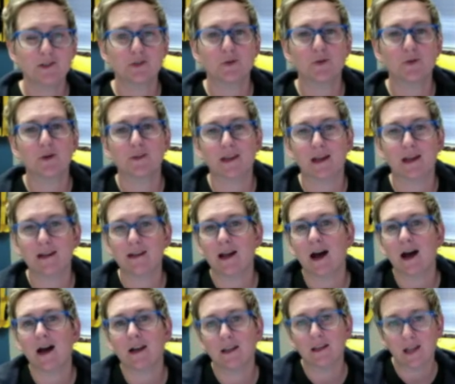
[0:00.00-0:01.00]
to be sure that
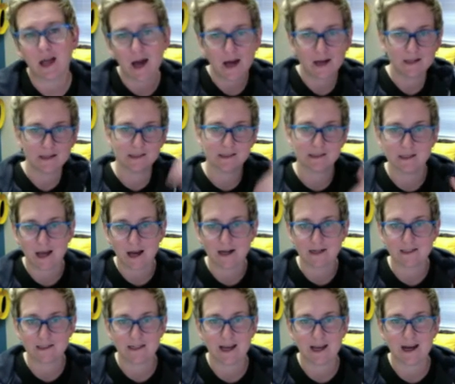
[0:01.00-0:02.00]
not a lot is
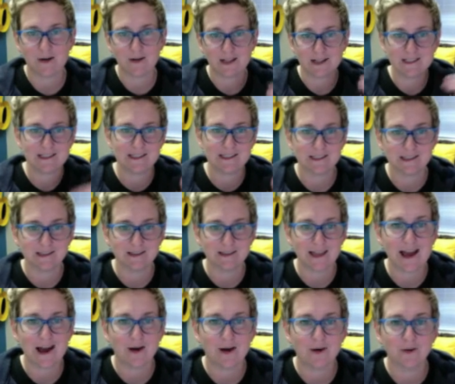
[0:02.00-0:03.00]
locked down and
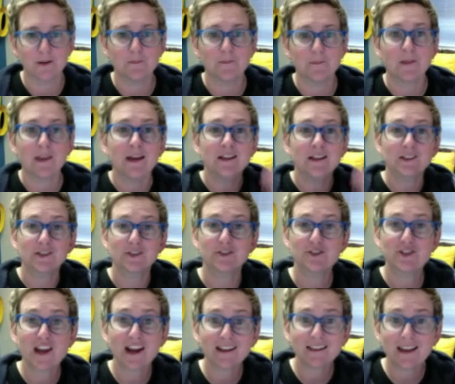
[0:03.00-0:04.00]
disallowed. So
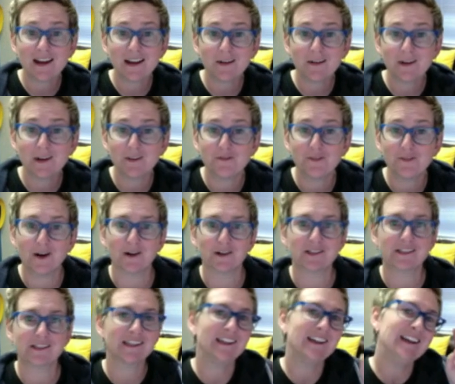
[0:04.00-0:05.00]
check that area
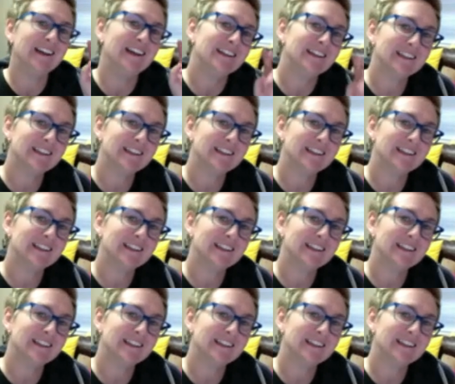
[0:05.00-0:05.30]
first.